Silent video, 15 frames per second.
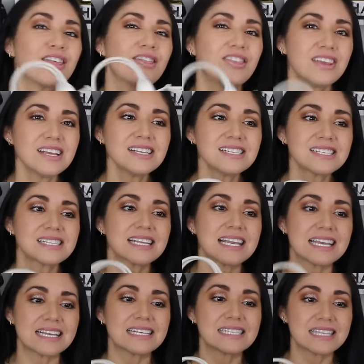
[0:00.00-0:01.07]
This
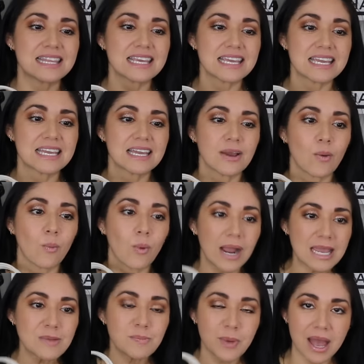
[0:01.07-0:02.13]
is the
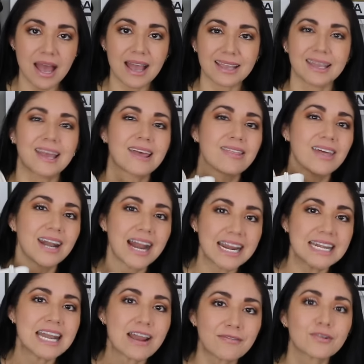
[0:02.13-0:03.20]
white bag that I
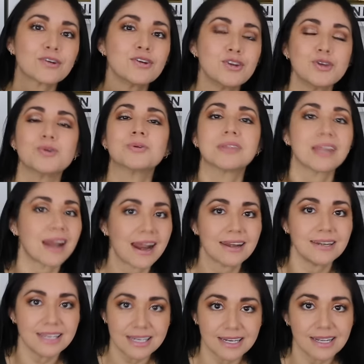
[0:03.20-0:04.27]
never knew that I
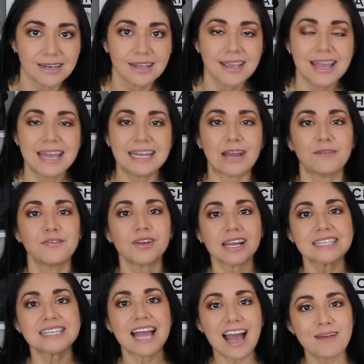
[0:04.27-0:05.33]
needed. Now, if you
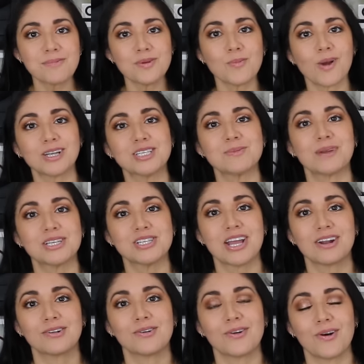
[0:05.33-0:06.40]
guys have been watching my
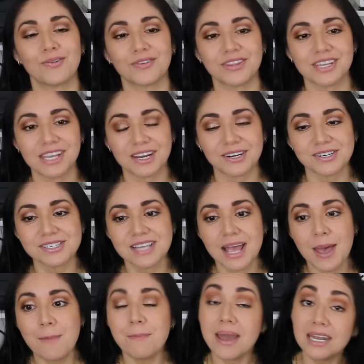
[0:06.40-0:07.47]
channel over the years,
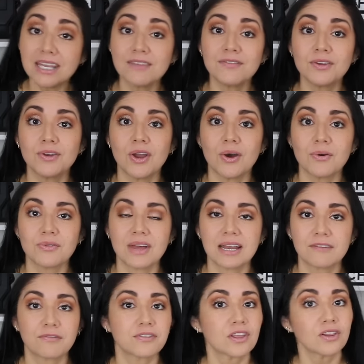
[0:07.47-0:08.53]
many of you know
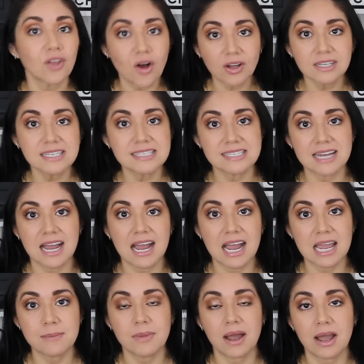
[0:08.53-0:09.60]
that for the longest
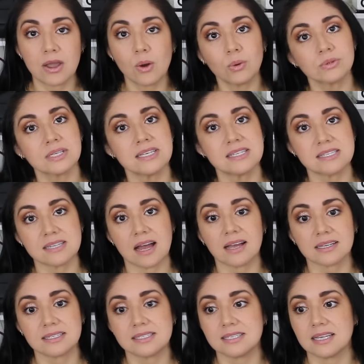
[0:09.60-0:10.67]
time, I only
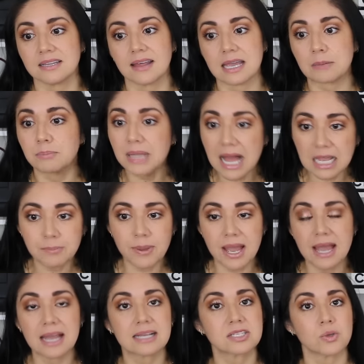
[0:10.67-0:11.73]
stuck to like black
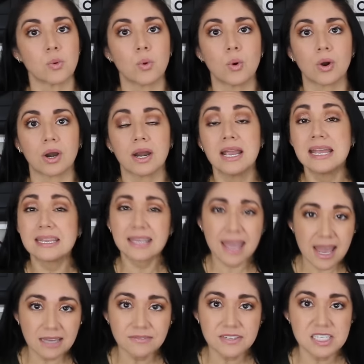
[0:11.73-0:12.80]
bags or
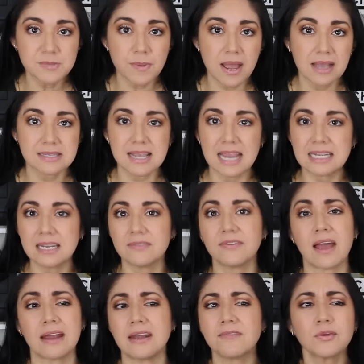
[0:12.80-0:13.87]
canvas bags. I, ne
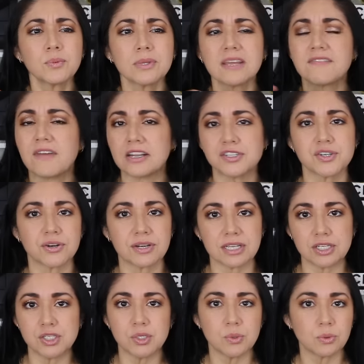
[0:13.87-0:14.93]
I never really ventured
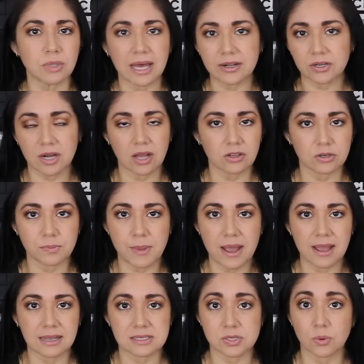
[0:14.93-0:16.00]
into lighter colored
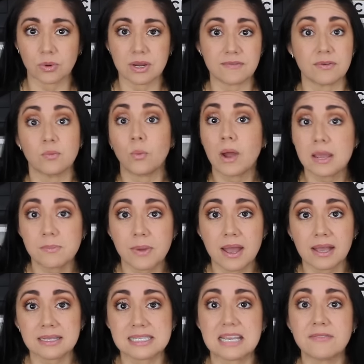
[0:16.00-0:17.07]
bags or even white
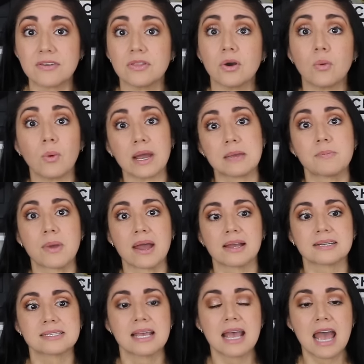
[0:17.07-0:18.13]
bags, even though white
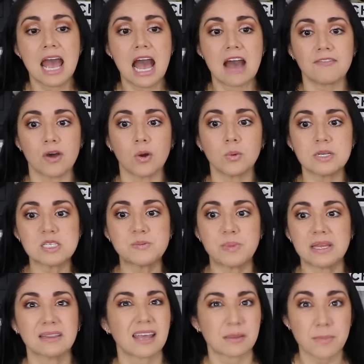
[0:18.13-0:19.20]
bags have always
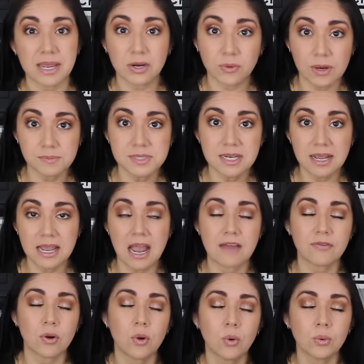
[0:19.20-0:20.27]
been like my kryptonite.
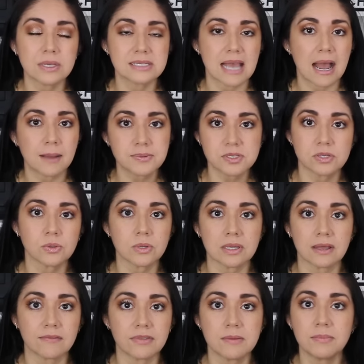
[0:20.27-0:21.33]
I've always absolutely
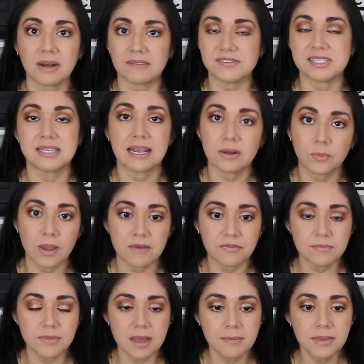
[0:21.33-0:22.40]
loved them, but I've stayed away
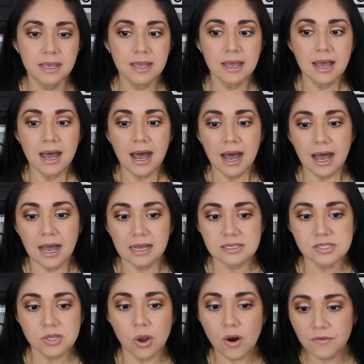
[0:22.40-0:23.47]
from them. Uh,
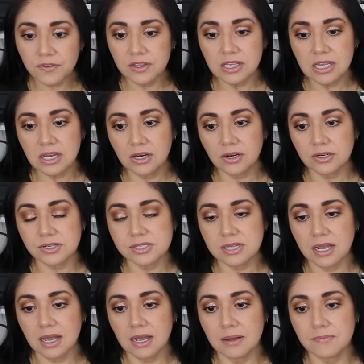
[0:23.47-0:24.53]
so over the years,
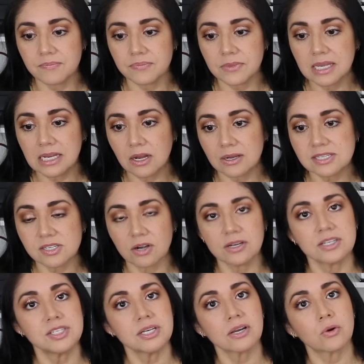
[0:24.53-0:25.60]
um, you know, I
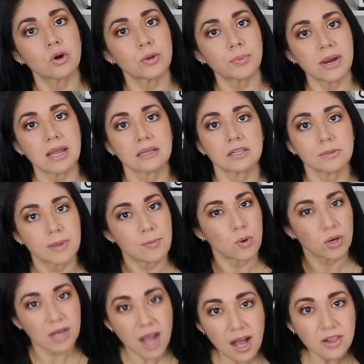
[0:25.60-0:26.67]
started to incorporate a little bit
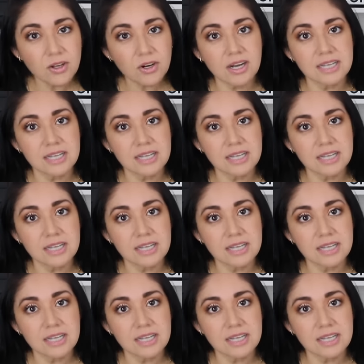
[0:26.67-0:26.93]
more color.